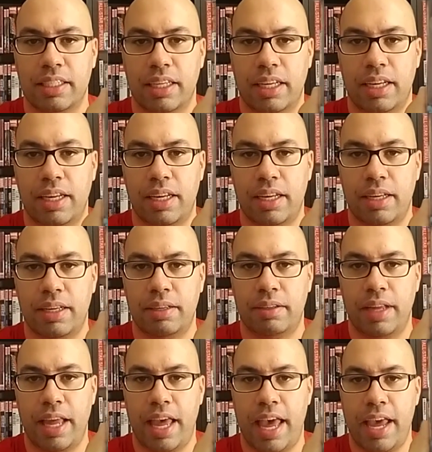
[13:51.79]

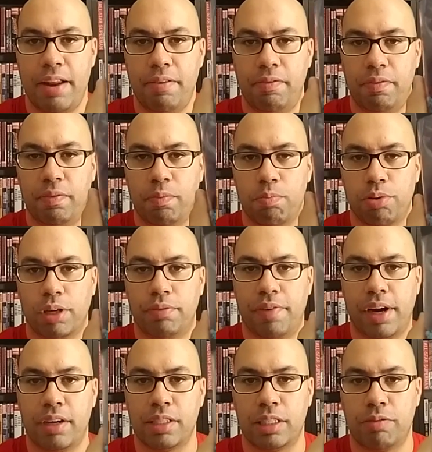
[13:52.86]
head
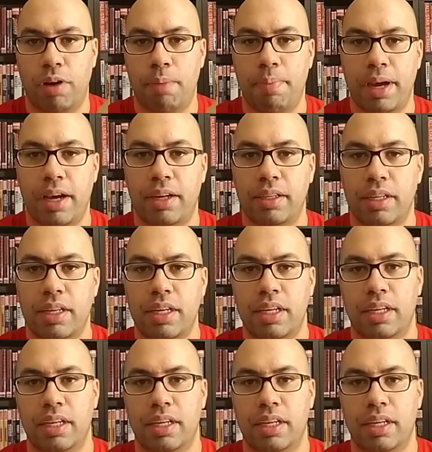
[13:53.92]
profile swap out.